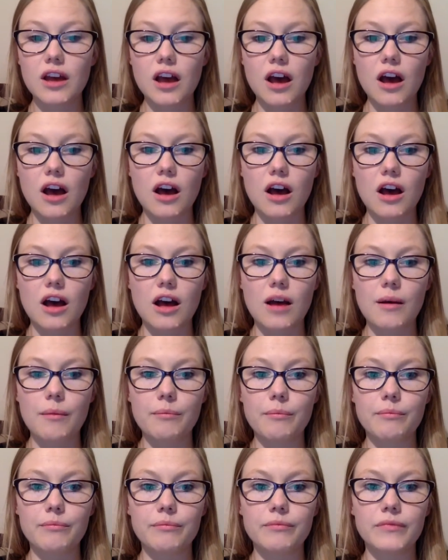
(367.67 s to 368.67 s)

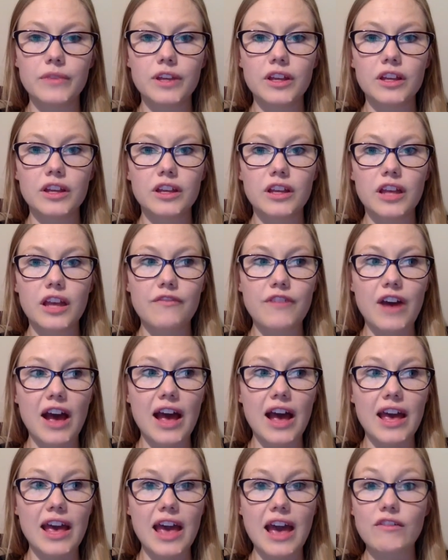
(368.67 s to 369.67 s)
If
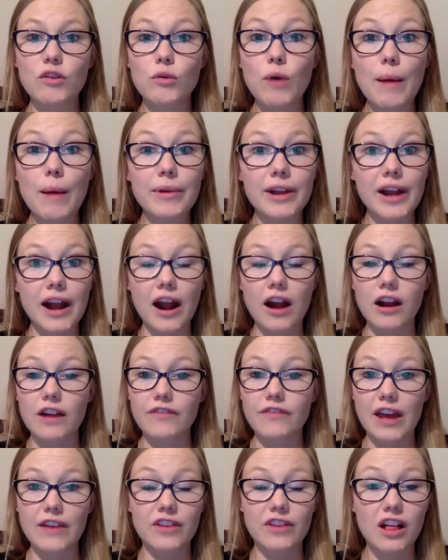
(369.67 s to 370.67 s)
I have a webinar, if
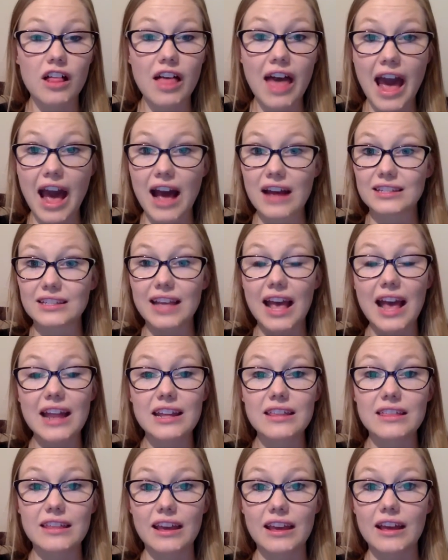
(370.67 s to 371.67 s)
I have a class,
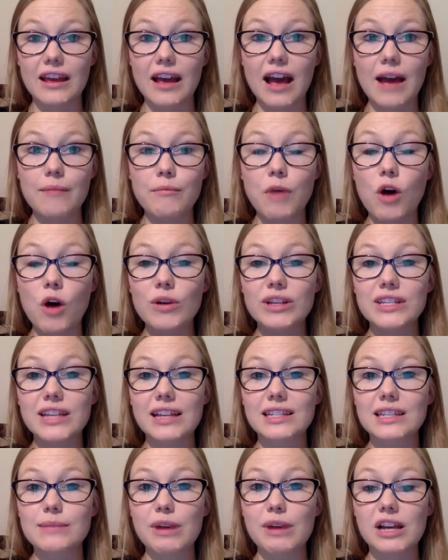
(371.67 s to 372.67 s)
anything, I'm always
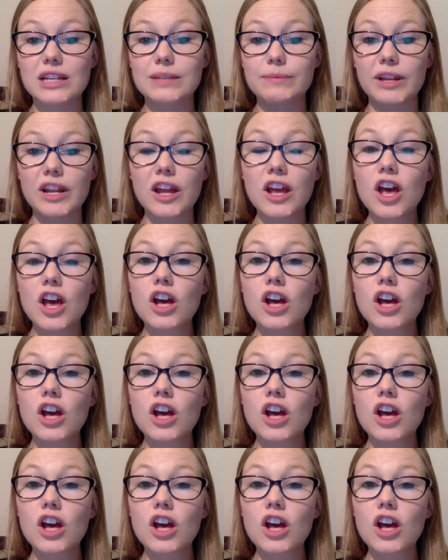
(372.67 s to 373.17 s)
asking my husband,